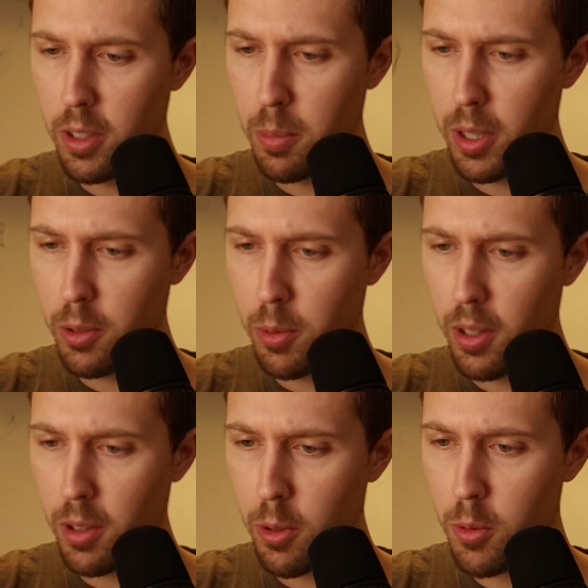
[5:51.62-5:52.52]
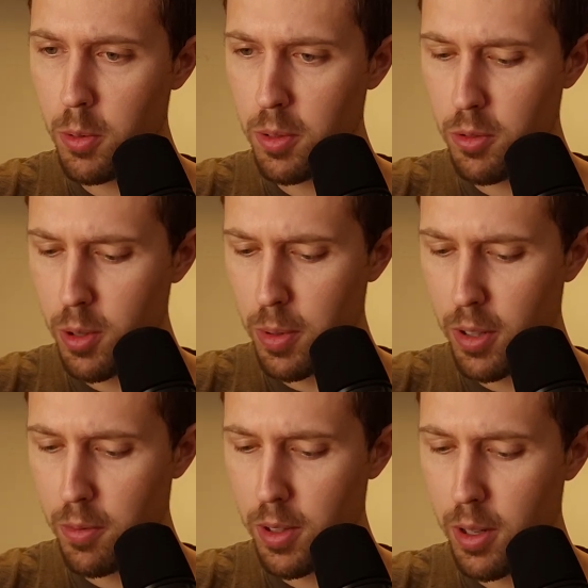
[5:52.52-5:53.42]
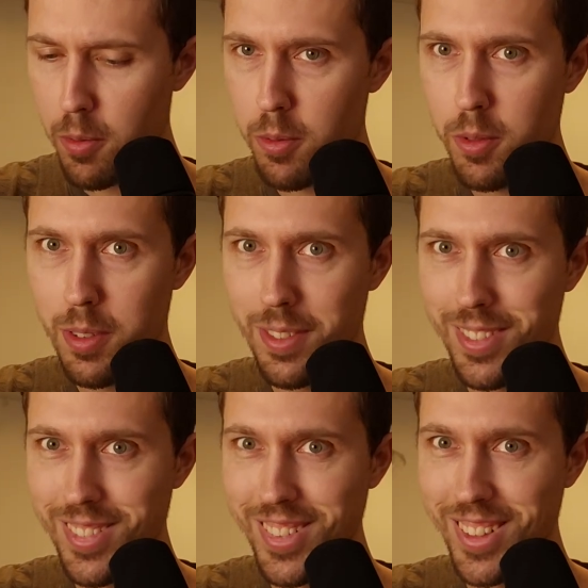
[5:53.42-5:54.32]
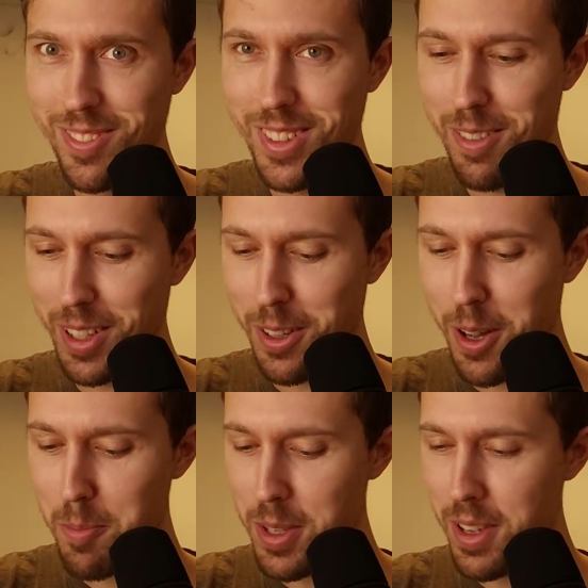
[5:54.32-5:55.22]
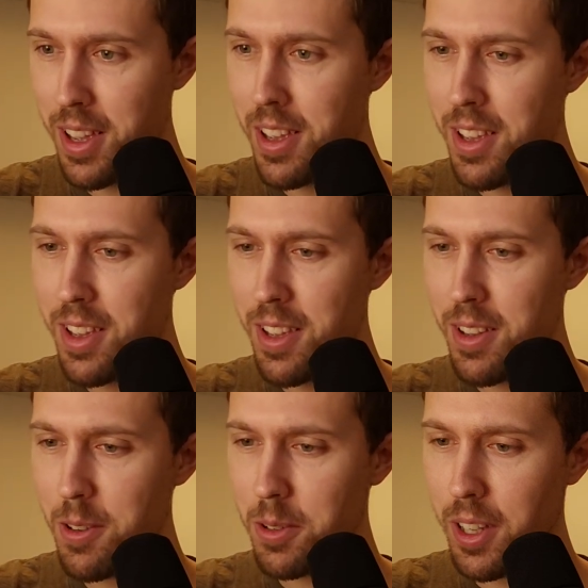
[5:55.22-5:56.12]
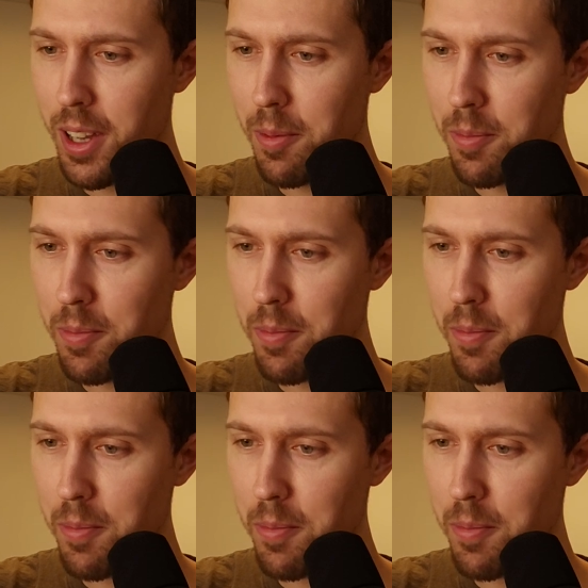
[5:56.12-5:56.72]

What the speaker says: a little bit as well. Oh, dripping off there. Little flaming gobs. Okay.